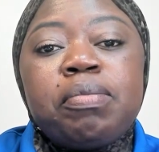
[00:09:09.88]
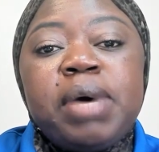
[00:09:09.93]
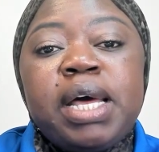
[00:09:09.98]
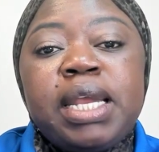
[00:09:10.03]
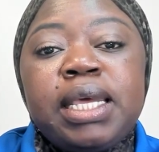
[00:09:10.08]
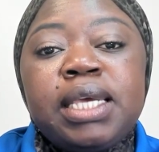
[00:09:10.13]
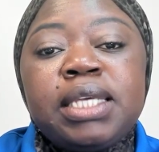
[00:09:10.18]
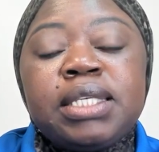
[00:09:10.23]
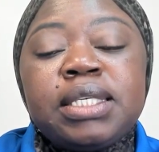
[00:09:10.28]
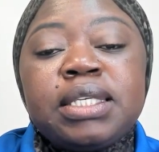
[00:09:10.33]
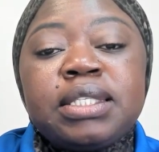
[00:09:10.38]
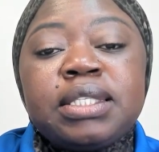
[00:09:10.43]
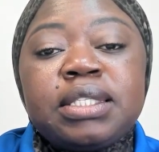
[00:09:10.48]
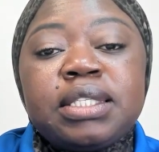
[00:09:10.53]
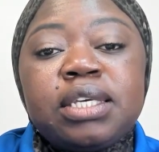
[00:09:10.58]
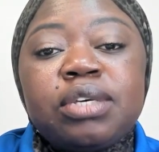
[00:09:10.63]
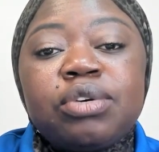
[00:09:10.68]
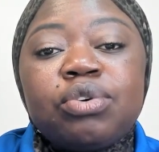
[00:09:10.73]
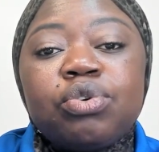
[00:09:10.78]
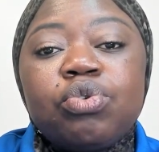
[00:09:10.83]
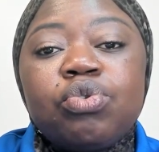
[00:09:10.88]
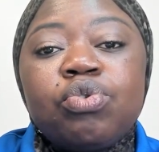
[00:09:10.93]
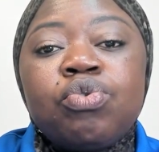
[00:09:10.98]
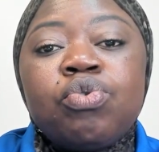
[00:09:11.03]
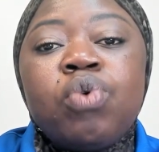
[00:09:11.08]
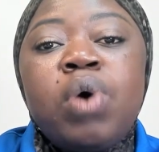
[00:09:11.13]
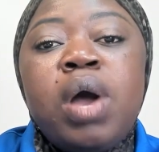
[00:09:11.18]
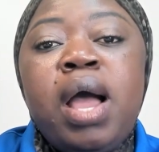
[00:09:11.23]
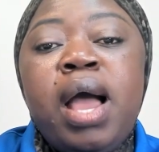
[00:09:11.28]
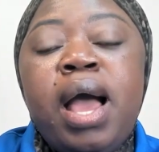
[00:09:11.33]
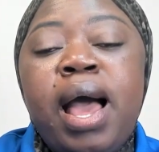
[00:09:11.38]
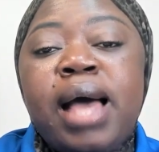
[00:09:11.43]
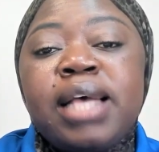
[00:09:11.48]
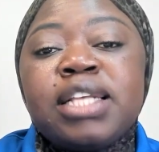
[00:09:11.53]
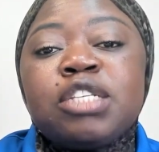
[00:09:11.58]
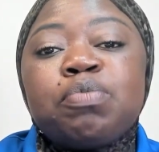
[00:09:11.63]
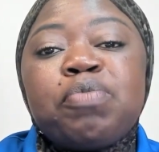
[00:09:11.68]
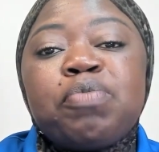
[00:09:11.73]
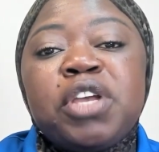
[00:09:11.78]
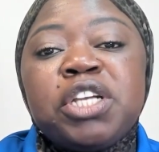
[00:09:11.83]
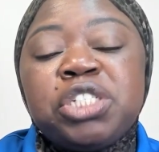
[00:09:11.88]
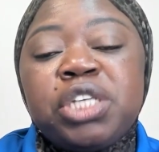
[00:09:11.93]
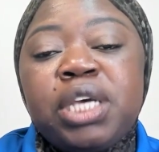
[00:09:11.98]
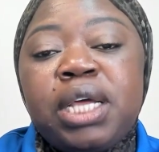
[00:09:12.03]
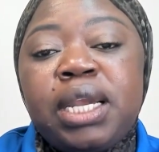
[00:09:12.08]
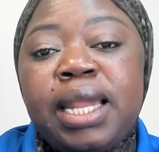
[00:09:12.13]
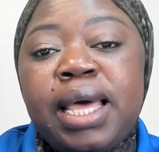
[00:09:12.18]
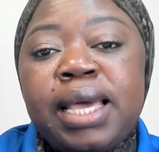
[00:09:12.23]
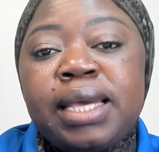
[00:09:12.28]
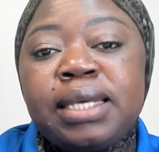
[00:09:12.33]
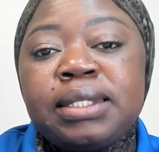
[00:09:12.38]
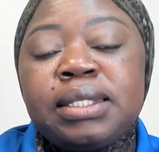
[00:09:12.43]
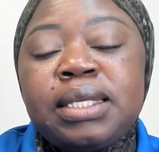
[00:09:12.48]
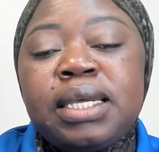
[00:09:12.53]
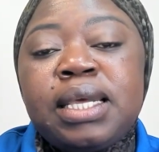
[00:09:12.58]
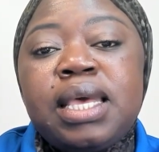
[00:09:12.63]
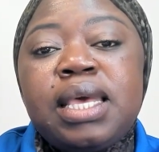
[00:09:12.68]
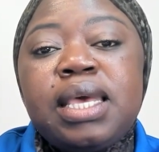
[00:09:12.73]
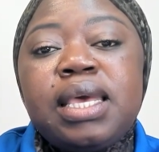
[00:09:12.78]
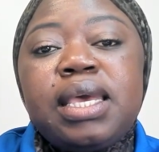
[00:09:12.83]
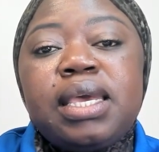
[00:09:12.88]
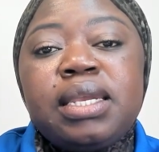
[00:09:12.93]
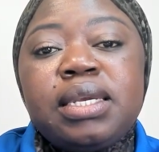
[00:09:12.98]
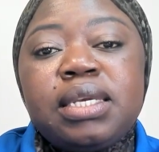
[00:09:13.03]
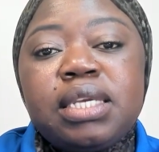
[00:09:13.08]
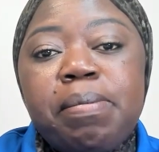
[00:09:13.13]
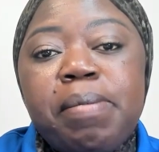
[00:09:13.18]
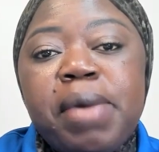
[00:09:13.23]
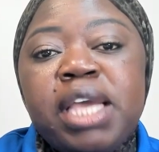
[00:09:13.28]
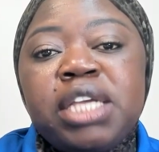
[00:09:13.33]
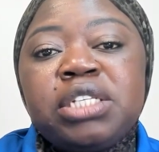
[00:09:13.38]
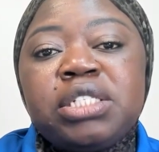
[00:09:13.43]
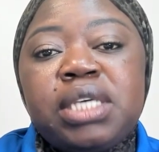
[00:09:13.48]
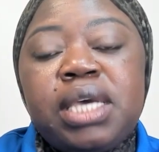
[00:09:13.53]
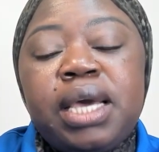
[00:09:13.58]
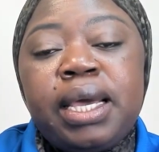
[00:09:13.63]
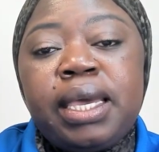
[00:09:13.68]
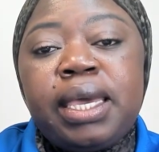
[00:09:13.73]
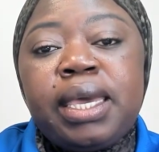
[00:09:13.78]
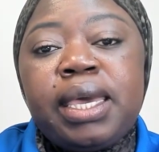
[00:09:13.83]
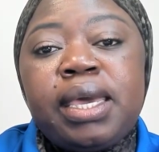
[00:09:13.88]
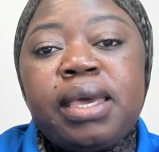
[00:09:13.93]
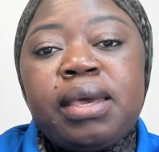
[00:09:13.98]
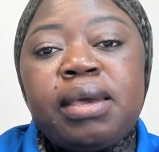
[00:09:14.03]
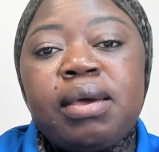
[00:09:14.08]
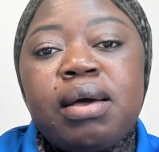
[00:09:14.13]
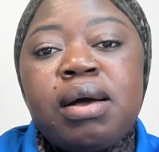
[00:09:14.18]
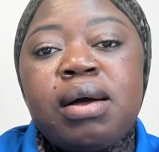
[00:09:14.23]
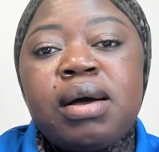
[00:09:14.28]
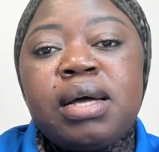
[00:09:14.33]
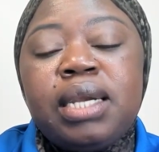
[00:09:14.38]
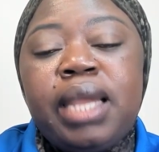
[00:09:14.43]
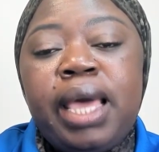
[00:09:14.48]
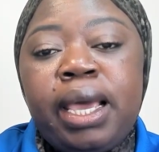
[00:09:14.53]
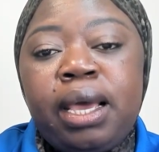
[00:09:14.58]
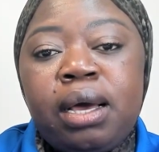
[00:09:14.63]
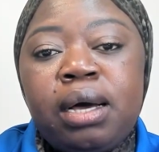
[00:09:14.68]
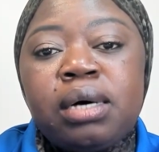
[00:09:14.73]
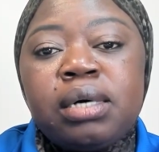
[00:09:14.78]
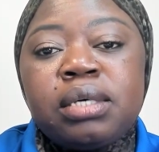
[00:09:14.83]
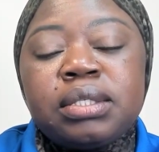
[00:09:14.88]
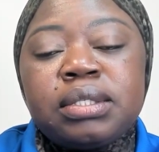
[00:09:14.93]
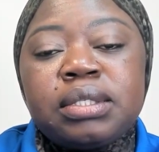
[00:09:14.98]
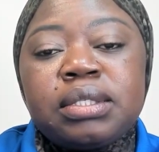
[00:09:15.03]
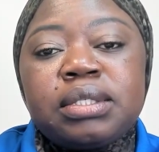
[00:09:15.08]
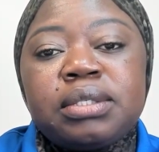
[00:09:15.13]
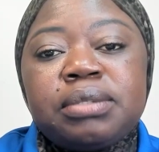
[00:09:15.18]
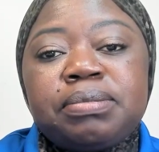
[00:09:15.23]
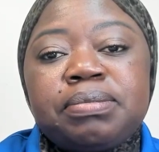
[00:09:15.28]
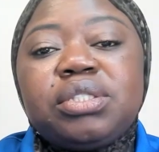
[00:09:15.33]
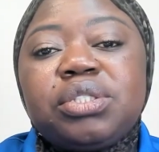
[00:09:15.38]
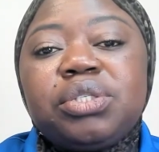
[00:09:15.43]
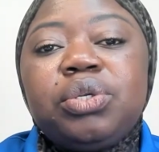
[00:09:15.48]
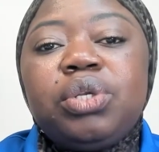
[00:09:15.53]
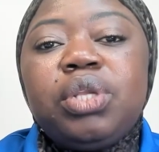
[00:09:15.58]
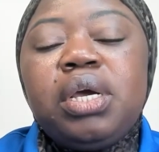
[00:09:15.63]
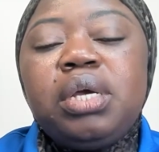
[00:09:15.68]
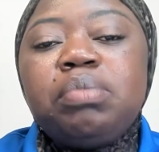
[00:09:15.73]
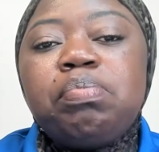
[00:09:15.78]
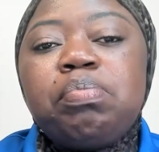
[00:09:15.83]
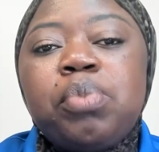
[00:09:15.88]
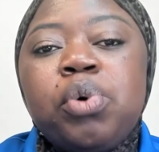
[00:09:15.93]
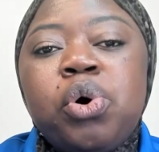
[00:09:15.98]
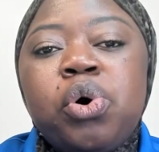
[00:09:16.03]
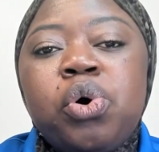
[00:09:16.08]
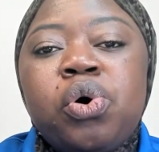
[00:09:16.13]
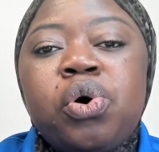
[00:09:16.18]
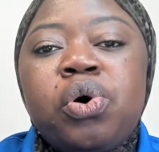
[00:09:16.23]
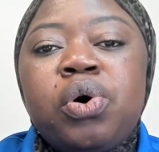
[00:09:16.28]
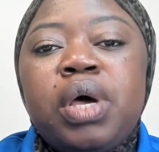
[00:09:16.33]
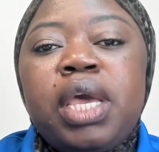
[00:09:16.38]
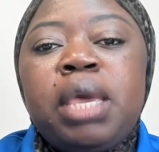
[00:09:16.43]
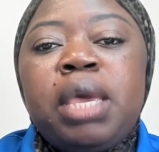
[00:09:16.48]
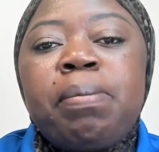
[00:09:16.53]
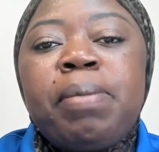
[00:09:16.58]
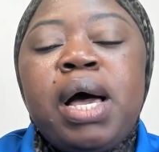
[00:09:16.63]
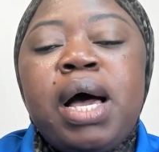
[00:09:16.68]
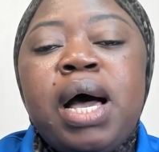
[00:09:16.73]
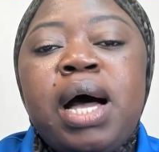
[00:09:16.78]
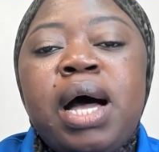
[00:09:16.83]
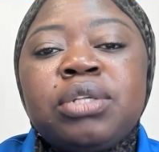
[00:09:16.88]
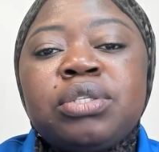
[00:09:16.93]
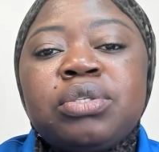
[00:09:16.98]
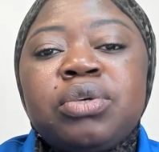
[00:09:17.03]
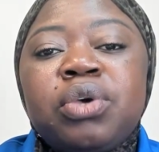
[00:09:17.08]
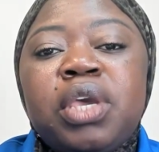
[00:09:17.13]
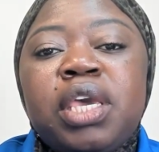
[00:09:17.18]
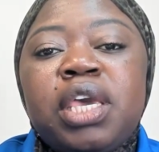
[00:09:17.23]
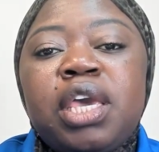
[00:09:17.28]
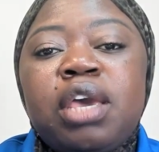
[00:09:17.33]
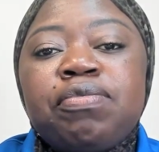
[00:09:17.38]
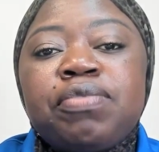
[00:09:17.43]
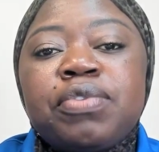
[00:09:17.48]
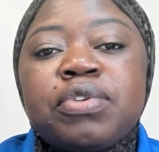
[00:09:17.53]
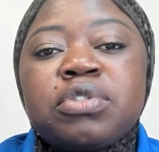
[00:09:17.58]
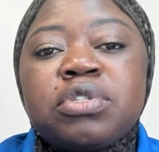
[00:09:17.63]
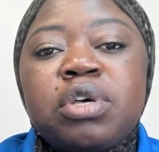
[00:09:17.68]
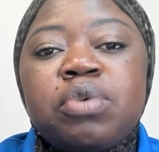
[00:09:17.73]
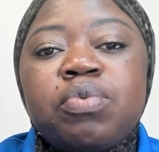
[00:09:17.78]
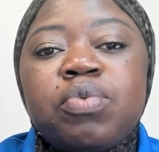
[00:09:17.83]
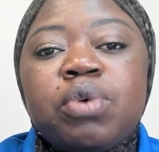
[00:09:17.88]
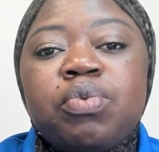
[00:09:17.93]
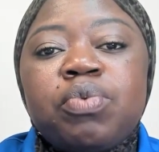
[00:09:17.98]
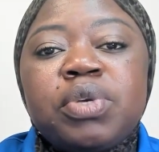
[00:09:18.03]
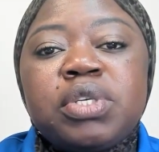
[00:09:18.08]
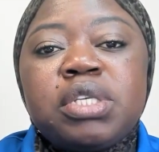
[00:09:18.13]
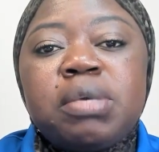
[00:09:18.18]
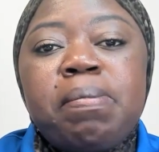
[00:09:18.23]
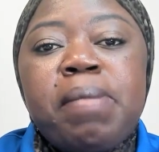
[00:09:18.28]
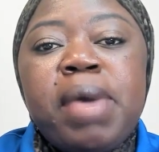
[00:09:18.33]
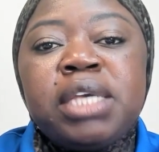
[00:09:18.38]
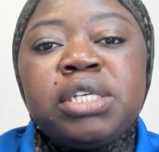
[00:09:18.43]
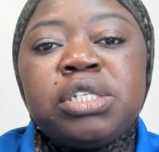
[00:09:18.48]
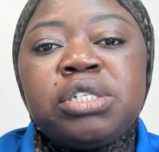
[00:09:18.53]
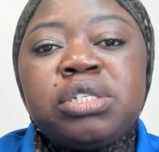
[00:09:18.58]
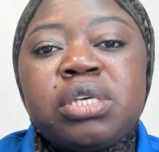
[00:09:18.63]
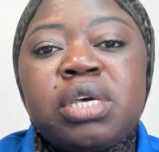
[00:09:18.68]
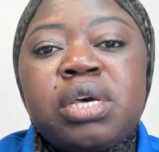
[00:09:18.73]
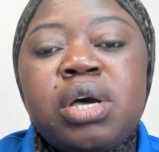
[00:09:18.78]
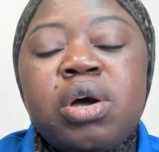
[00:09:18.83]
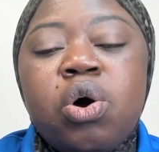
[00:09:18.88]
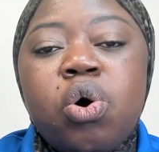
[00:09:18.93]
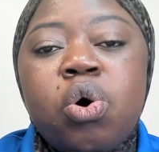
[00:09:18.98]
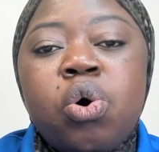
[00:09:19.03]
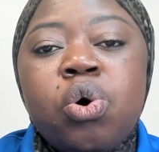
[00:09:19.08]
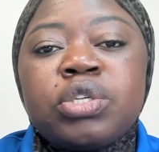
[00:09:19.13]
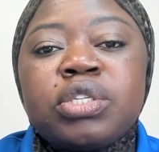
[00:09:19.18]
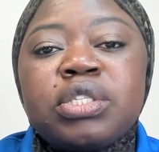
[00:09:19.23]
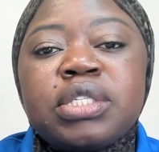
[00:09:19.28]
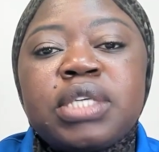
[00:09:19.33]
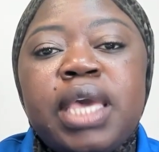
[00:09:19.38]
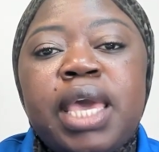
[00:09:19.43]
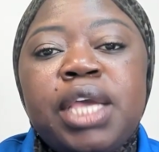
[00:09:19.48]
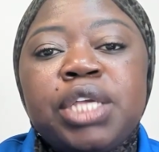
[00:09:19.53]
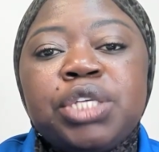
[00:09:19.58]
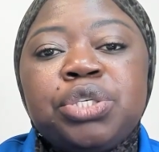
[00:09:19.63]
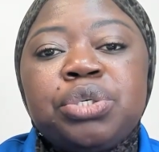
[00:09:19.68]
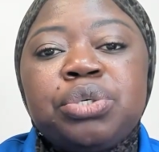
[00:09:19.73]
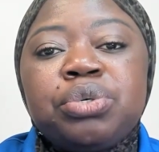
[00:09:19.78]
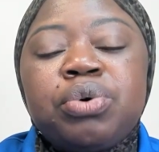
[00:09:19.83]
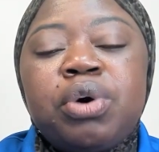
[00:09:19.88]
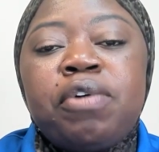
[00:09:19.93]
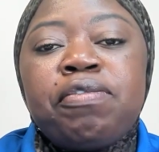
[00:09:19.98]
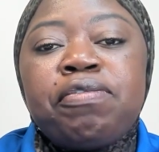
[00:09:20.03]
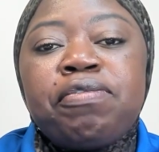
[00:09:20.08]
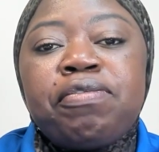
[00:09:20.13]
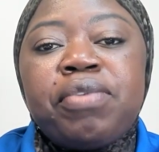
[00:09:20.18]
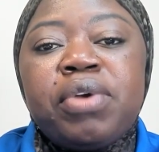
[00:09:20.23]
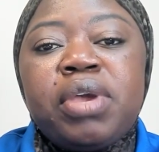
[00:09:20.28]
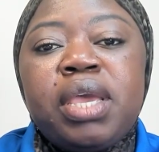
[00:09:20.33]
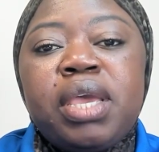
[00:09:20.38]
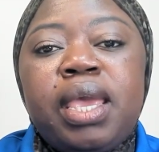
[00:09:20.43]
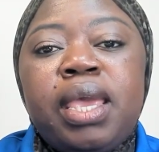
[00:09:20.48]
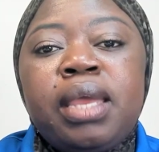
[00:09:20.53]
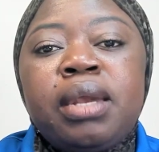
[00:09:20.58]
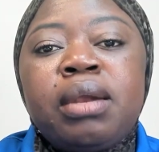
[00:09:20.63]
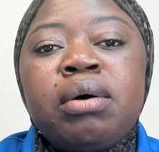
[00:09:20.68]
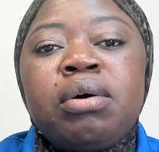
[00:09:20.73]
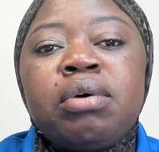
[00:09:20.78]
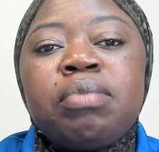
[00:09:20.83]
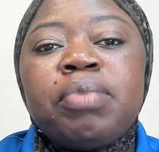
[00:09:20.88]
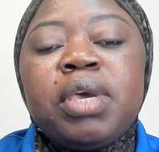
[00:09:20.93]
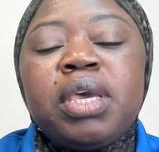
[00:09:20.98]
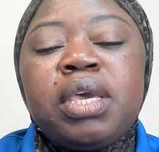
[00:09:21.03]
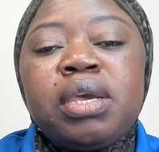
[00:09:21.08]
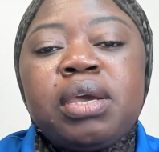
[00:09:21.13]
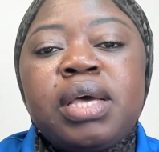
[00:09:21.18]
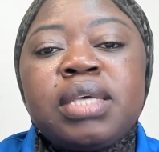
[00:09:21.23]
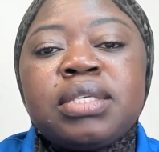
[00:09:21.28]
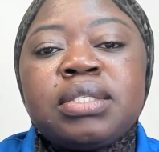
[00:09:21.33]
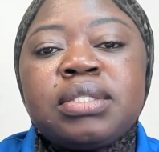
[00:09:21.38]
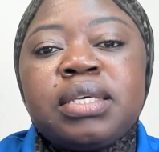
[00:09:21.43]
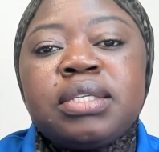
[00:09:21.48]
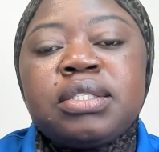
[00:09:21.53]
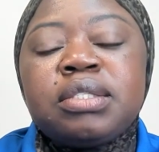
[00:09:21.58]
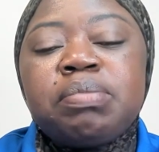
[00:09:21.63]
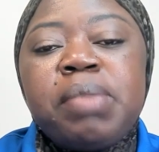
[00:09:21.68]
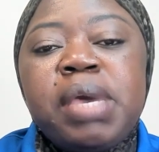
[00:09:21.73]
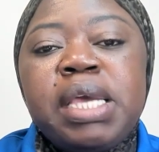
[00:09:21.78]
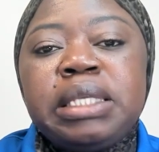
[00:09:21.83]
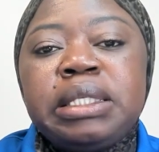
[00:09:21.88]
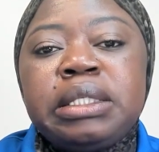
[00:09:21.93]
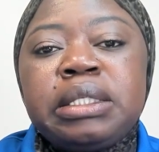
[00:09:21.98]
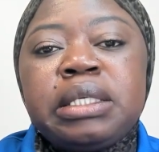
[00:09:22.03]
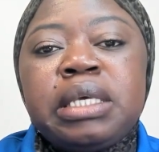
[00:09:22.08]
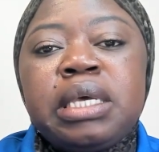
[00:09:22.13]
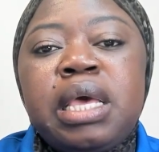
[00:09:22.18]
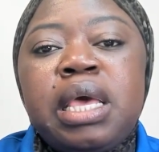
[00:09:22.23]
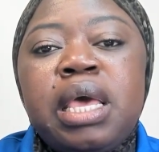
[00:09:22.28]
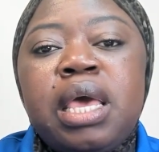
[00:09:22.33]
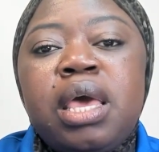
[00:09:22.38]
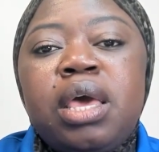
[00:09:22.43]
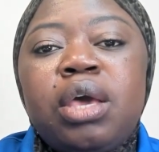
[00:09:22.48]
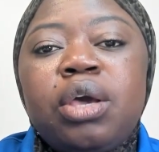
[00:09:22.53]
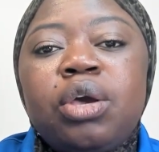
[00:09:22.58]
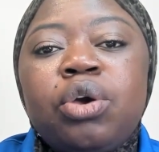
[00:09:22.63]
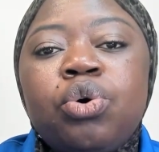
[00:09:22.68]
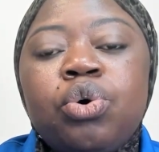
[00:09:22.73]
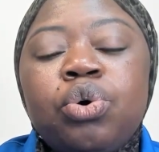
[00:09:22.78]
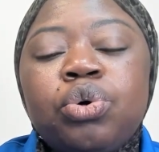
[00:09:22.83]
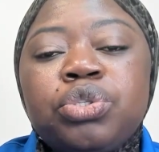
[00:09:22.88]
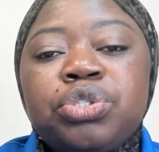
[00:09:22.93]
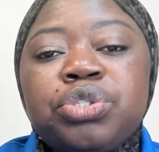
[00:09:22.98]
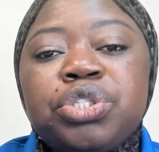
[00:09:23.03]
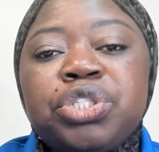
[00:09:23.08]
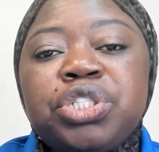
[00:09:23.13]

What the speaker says: an agency who has specialized in dementia care like us. To learn more about how to care for someone with dementia or schedule a free in-home care assessment, go to